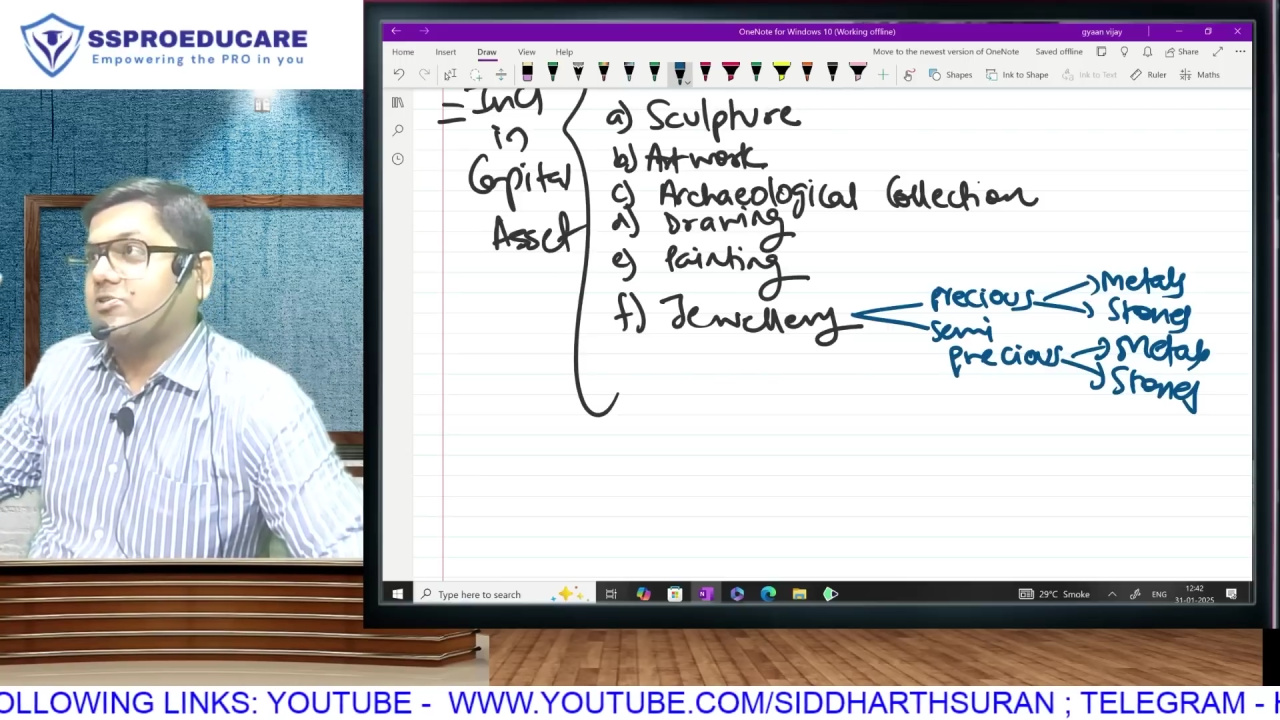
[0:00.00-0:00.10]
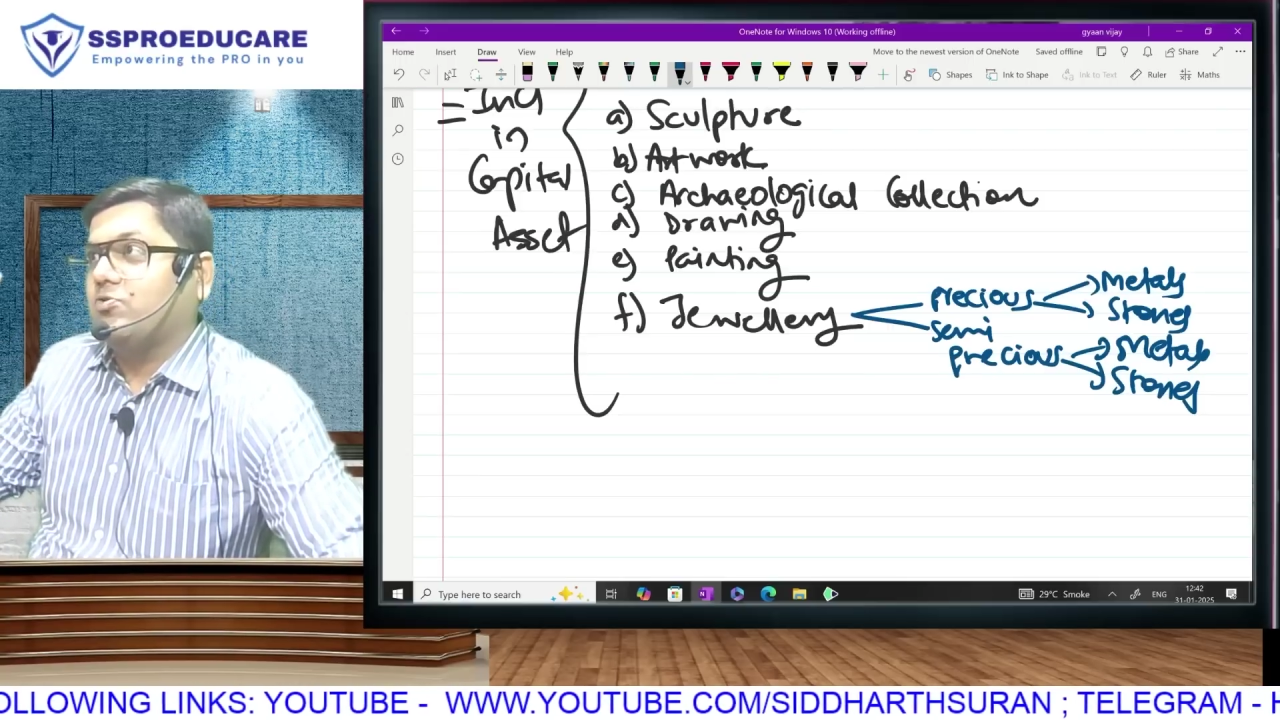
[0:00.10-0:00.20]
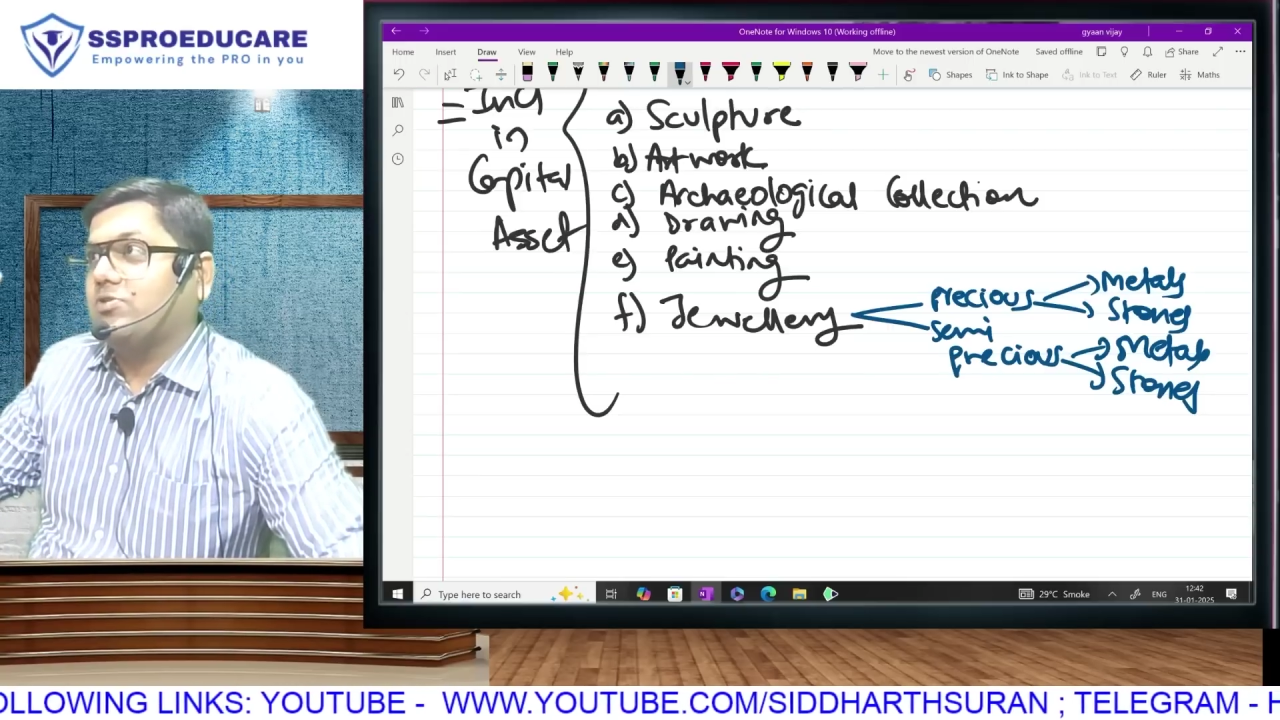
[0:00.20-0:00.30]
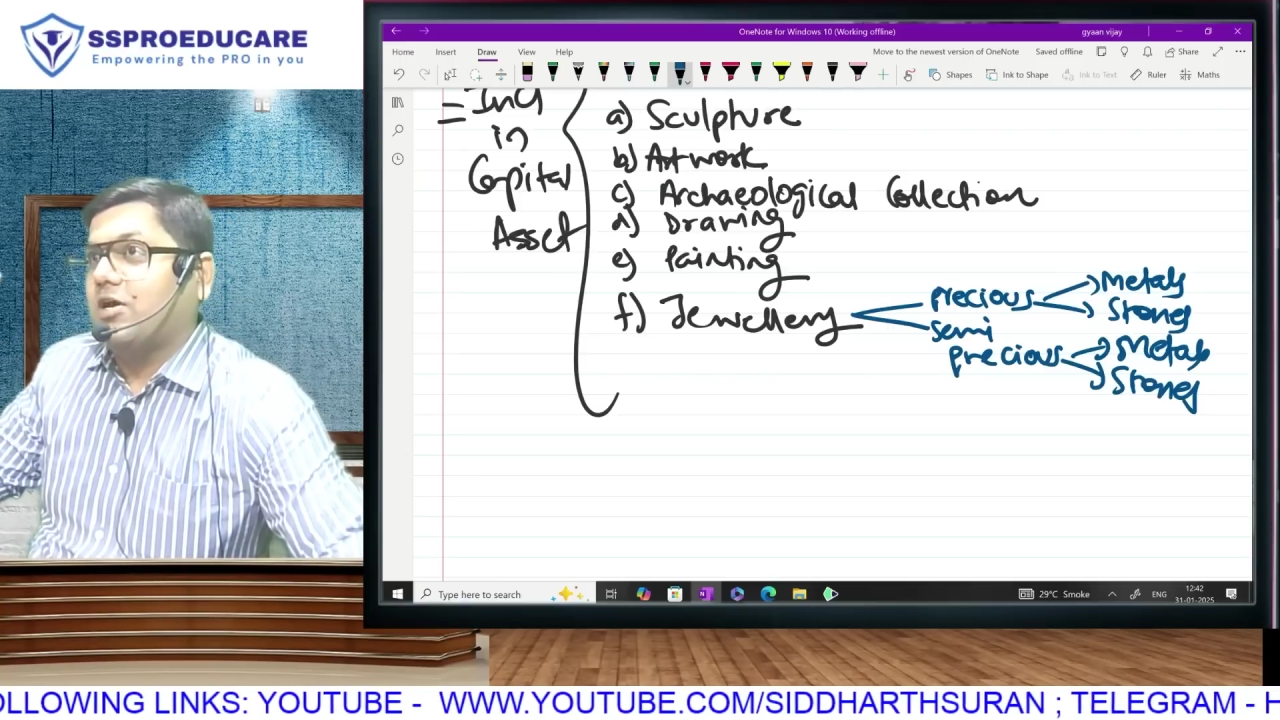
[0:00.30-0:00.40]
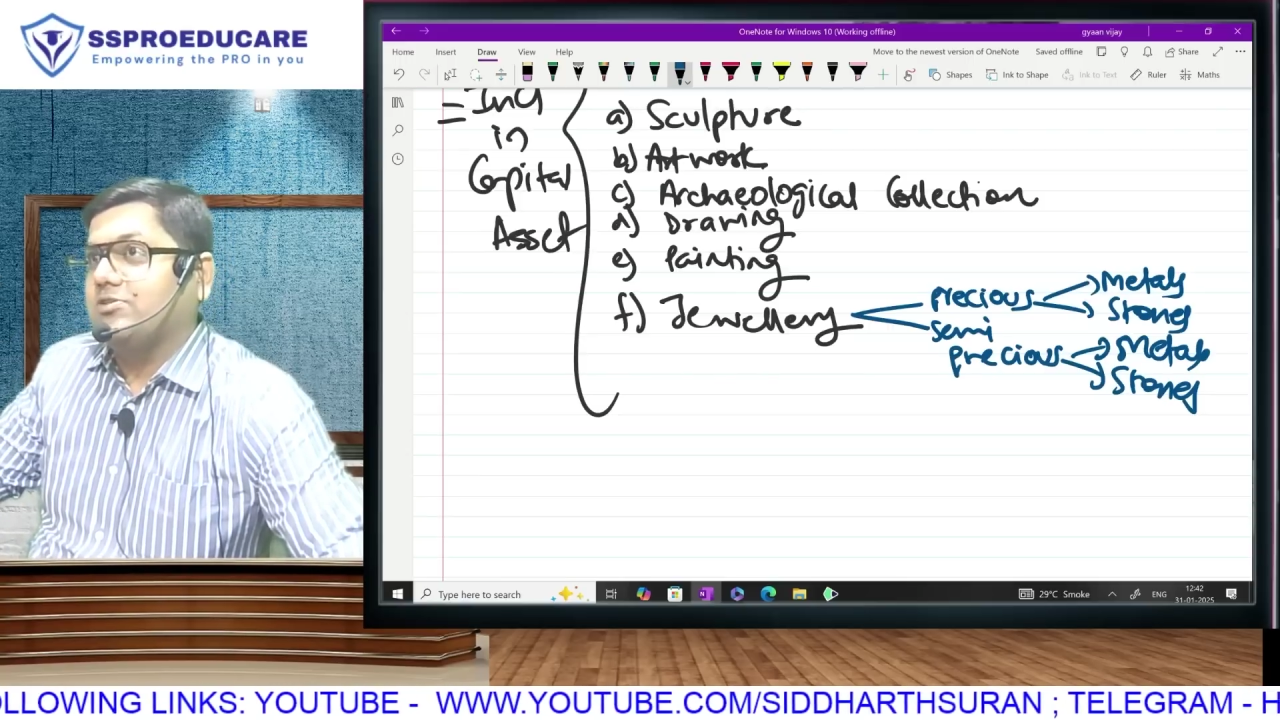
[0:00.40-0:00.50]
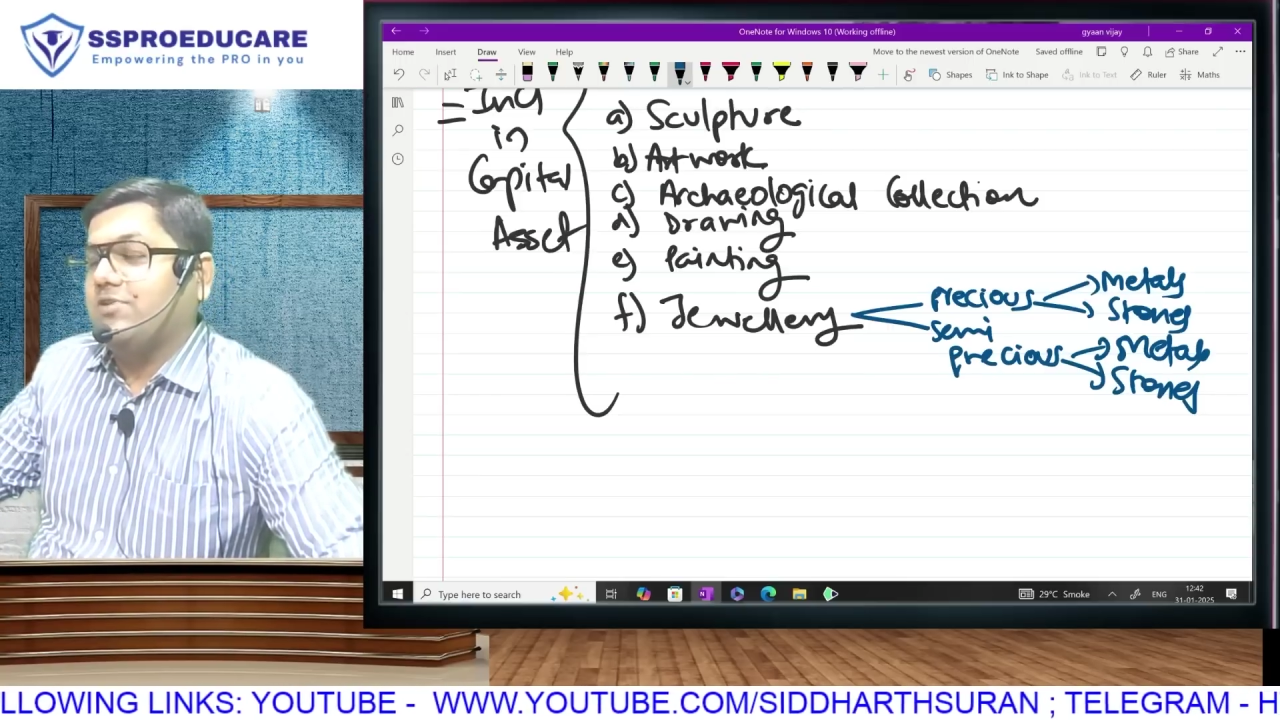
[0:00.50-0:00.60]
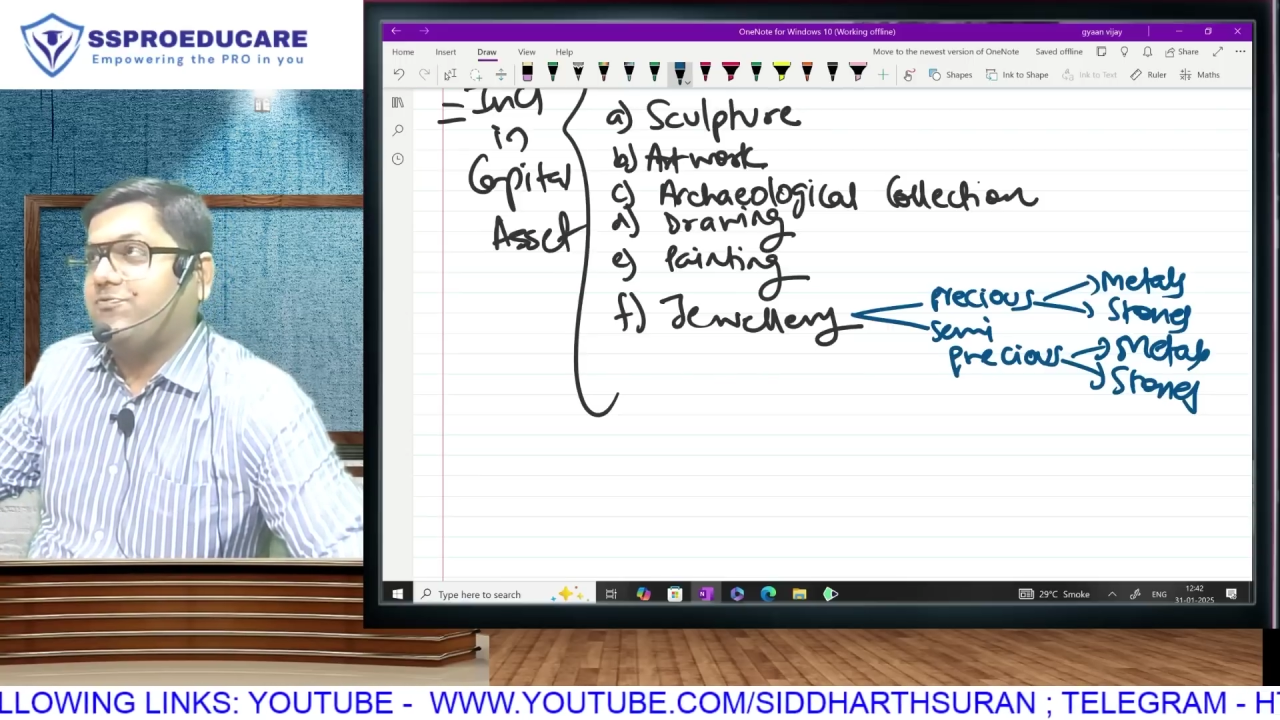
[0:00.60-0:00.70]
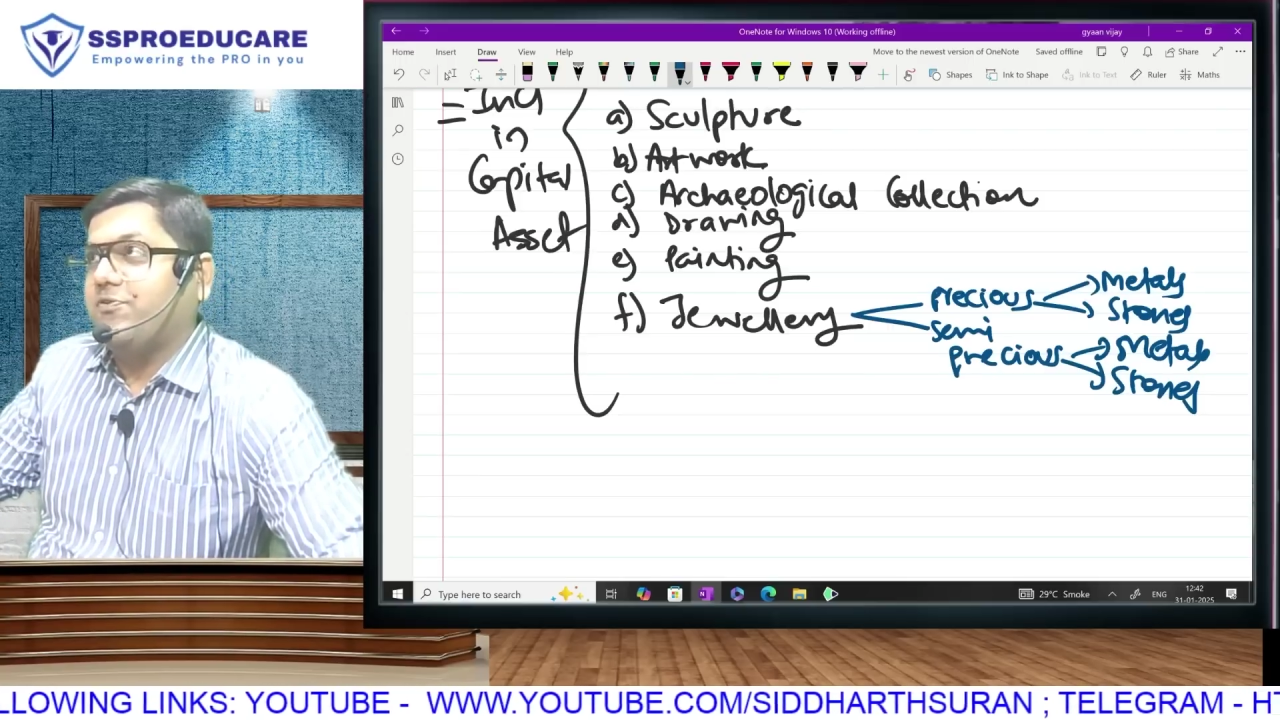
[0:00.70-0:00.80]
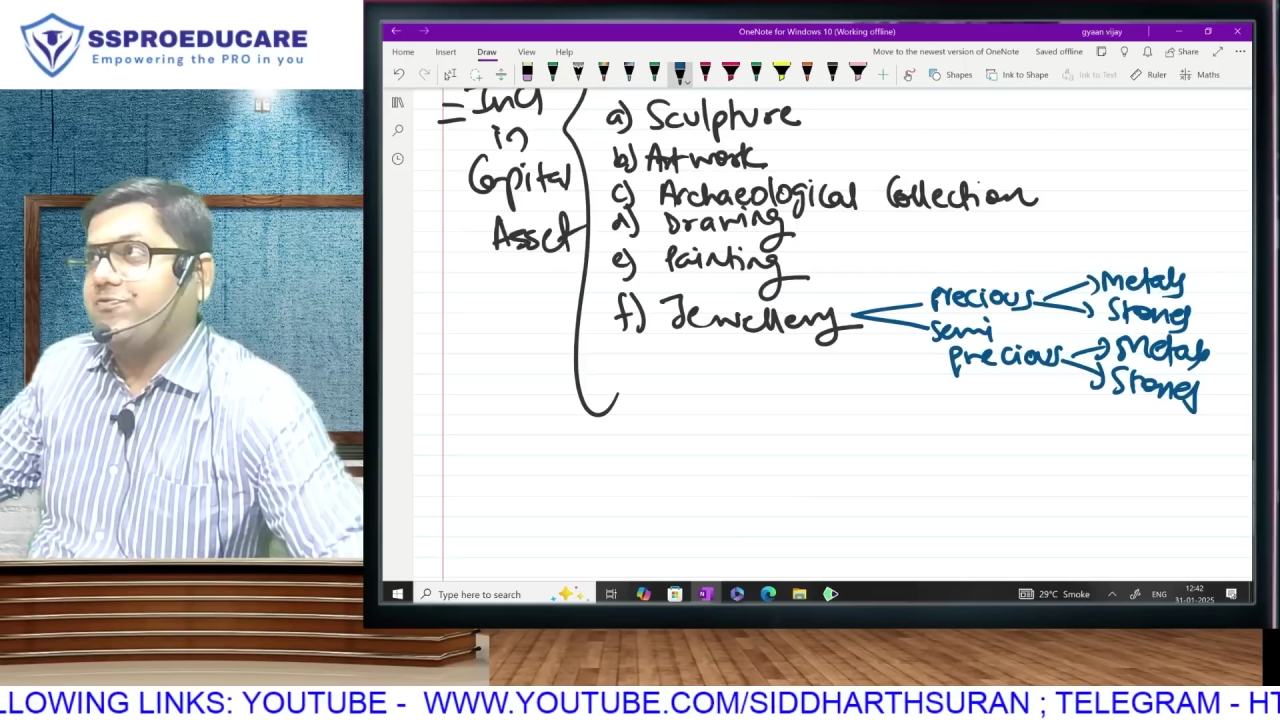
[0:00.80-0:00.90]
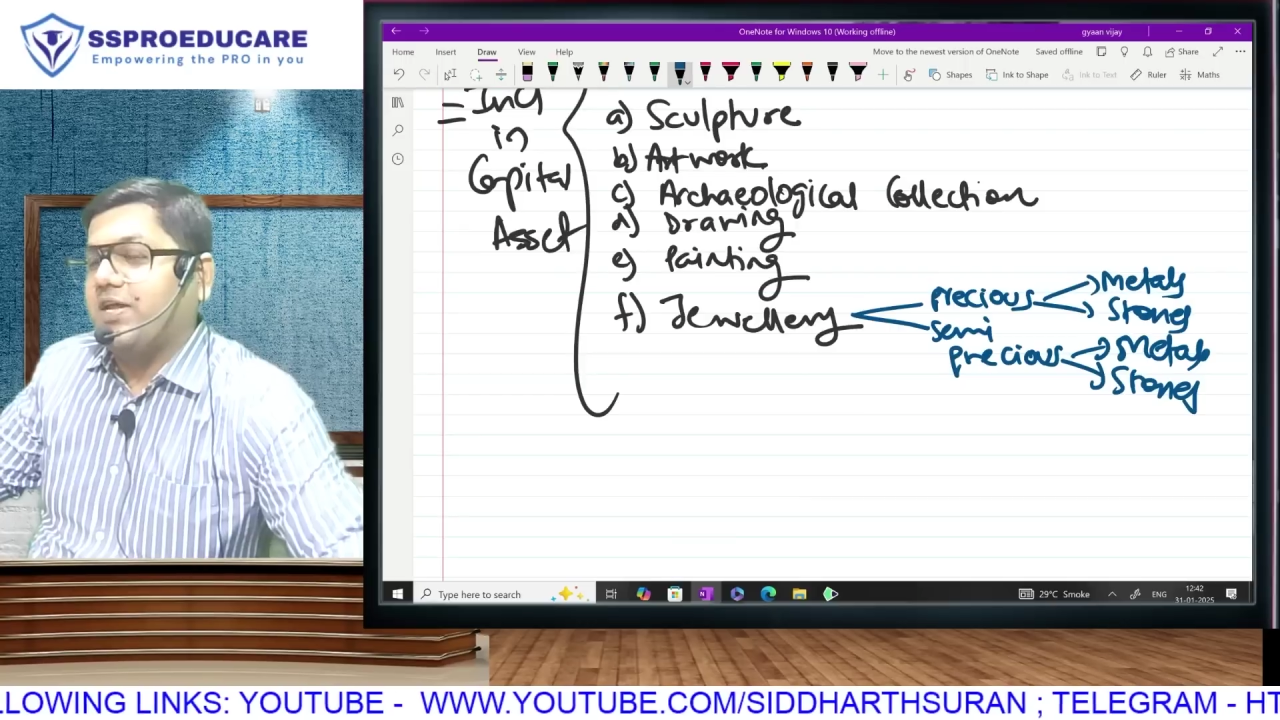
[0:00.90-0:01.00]

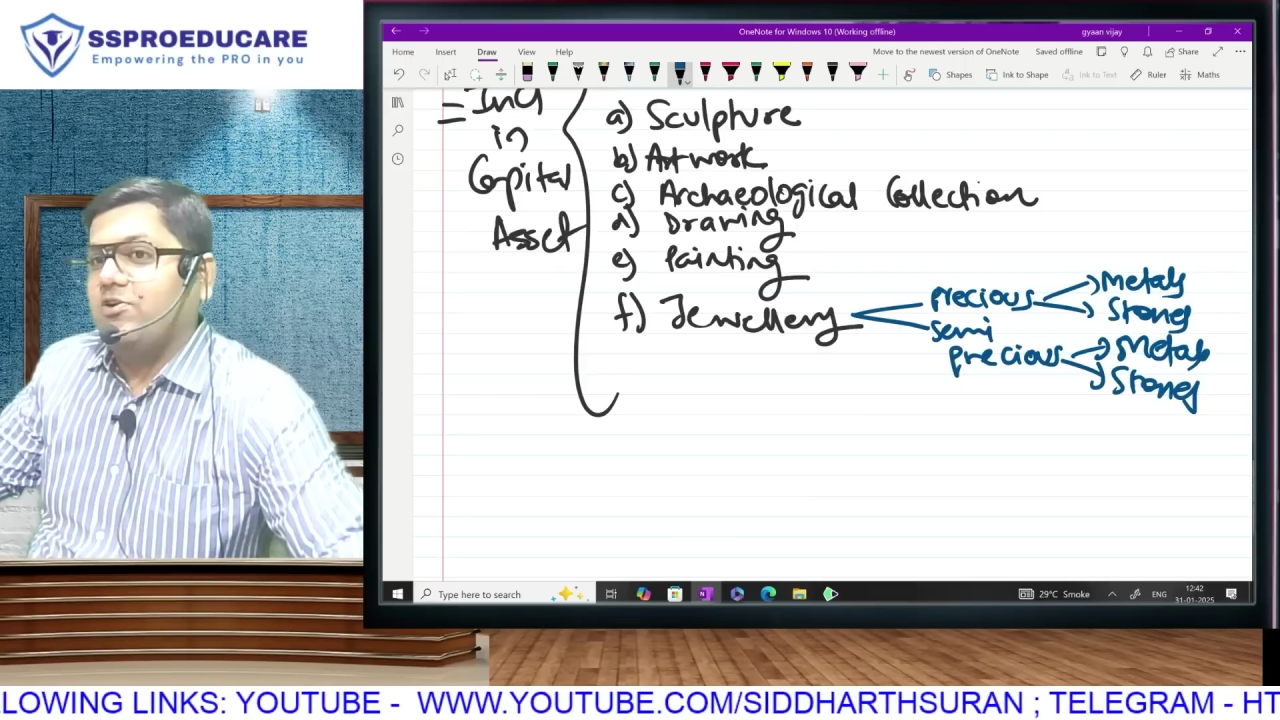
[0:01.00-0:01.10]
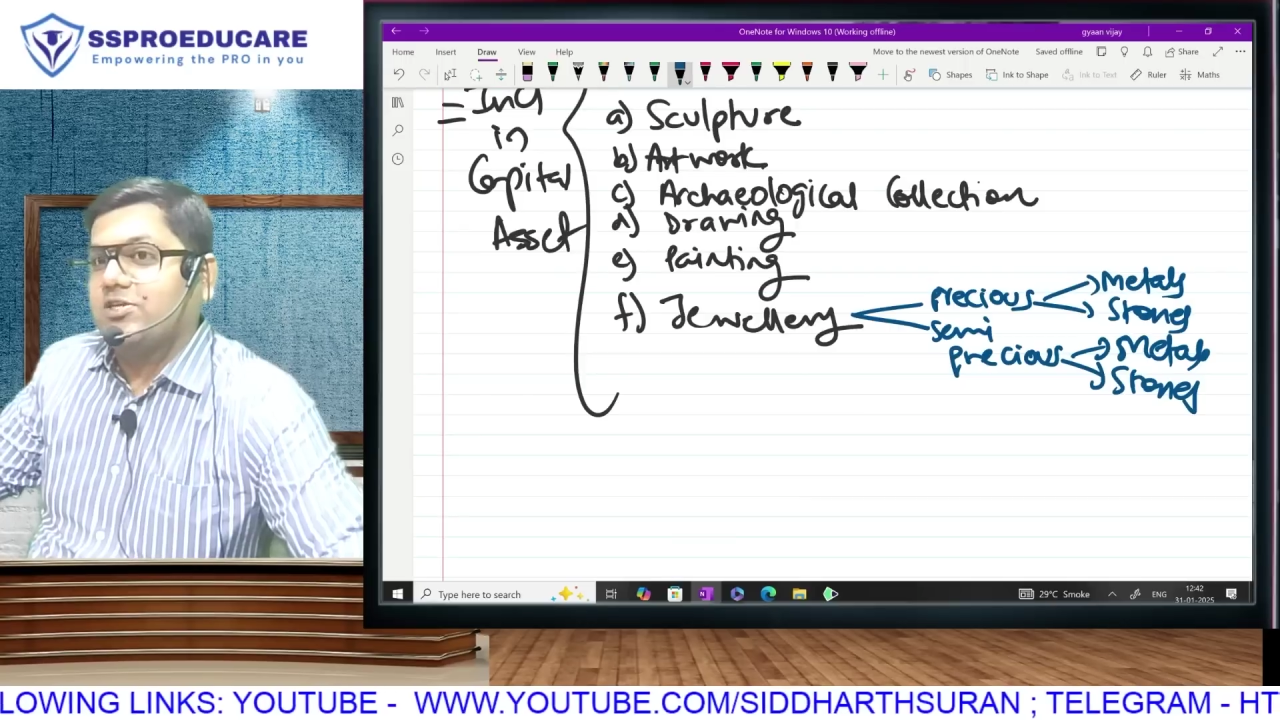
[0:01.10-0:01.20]
2015